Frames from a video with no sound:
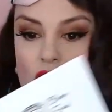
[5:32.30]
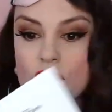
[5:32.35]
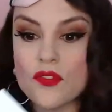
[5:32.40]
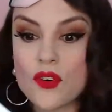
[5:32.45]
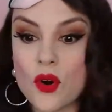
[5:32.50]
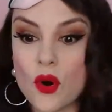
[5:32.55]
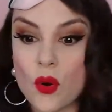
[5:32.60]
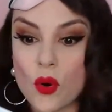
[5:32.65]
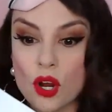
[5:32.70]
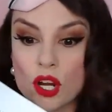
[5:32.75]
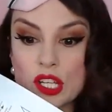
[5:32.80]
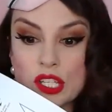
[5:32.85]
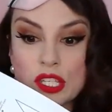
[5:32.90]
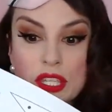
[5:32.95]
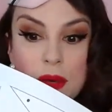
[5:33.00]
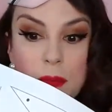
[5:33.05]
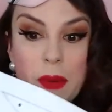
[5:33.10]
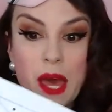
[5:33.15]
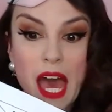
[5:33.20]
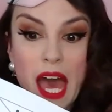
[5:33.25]
of course,
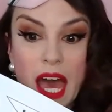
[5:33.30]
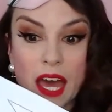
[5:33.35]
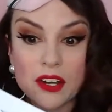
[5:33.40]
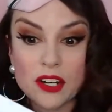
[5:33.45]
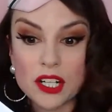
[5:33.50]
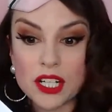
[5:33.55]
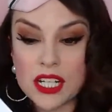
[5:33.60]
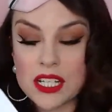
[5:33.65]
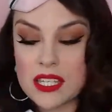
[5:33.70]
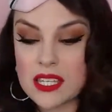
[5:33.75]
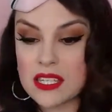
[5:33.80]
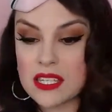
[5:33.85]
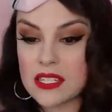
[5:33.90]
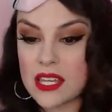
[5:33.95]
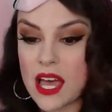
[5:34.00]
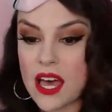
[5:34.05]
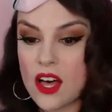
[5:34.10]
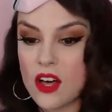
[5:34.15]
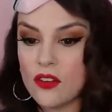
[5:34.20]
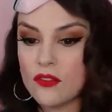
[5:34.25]
the pattern
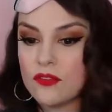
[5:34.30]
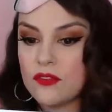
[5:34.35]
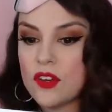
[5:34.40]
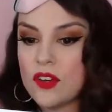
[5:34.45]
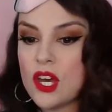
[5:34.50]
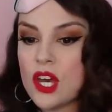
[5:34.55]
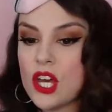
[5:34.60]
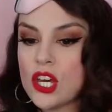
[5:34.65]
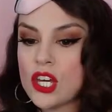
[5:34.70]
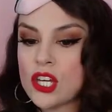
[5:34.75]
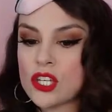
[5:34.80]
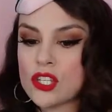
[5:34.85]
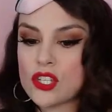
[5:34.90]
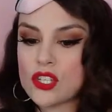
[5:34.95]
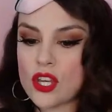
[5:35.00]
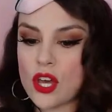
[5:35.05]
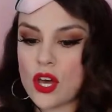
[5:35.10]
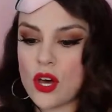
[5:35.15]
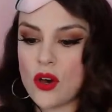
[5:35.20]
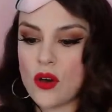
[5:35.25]
itself.
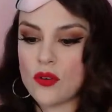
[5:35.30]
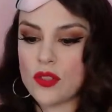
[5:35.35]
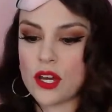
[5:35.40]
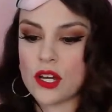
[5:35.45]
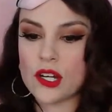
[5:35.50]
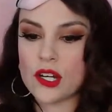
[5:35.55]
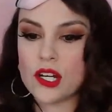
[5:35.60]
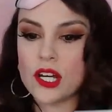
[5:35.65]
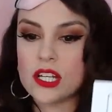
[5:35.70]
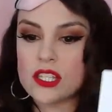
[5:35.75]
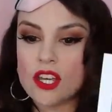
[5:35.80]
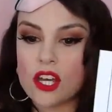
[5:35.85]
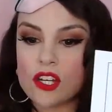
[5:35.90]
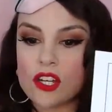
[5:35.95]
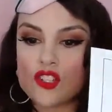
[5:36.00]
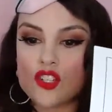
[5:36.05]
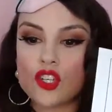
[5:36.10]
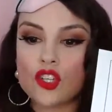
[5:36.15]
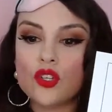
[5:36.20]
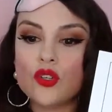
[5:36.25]
So it's
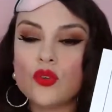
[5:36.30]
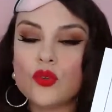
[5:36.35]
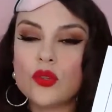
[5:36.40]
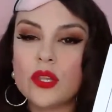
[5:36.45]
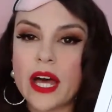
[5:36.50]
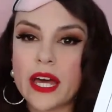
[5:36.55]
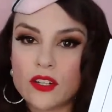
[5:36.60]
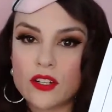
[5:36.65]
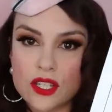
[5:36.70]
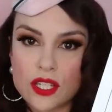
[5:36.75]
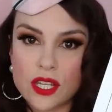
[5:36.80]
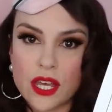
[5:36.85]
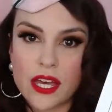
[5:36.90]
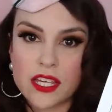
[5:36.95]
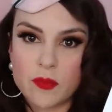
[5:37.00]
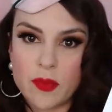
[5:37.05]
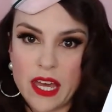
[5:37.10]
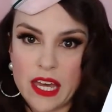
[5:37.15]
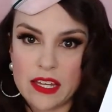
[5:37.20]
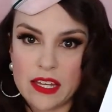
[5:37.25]
on 2 letter
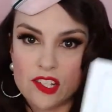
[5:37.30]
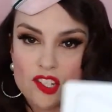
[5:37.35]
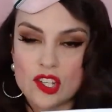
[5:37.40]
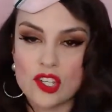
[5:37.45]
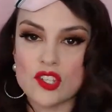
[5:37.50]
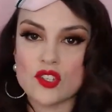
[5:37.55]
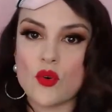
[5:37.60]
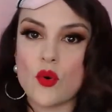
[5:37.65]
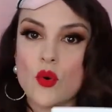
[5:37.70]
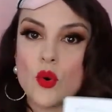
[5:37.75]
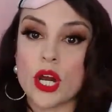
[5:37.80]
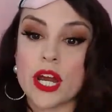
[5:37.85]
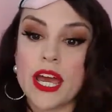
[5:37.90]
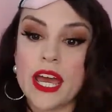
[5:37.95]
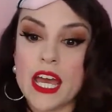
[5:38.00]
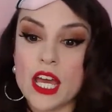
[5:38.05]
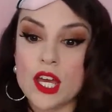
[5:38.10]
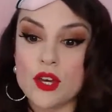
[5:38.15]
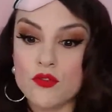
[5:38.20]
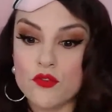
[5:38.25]
size pages, or
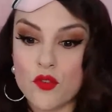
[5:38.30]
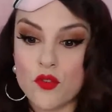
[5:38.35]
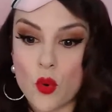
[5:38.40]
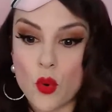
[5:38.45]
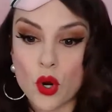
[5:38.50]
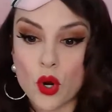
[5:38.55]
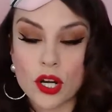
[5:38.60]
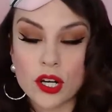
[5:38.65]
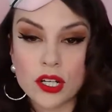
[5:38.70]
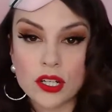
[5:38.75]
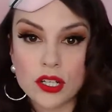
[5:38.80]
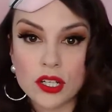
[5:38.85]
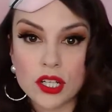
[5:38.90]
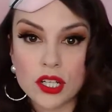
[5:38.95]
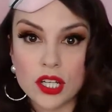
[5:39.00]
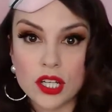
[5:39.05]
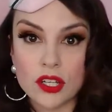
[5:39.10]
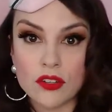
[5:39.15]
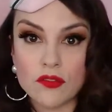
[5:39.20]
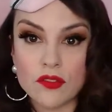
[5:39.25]
A4
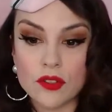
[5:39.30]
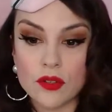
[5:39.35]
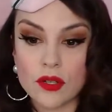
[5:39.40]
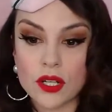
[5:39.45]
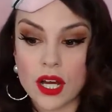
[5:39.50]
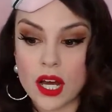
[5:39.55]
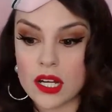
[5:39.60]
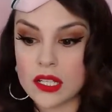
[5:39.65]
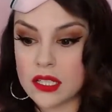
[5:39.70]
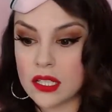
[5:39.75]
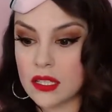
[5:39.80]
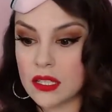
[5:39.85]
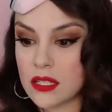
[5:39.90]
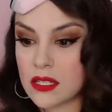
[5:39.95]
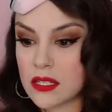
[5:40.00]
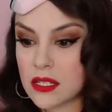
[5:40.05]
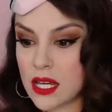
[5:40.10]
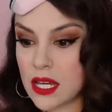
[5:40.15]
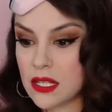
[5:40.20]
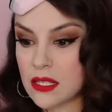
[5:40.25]
if you're not in the
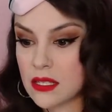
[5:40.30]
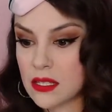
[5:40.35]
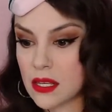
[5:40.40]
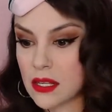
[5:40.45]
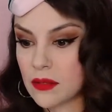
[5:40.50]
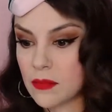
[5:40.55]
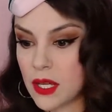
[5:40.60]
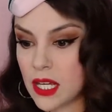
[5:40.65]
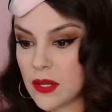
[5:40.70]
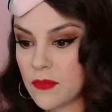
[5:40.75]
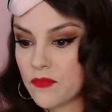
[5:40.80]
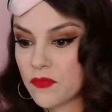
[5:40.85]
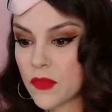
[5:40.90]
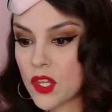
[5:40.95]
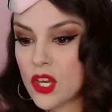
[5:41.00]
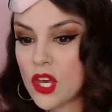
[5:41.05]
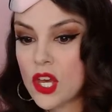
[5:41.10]
States like me.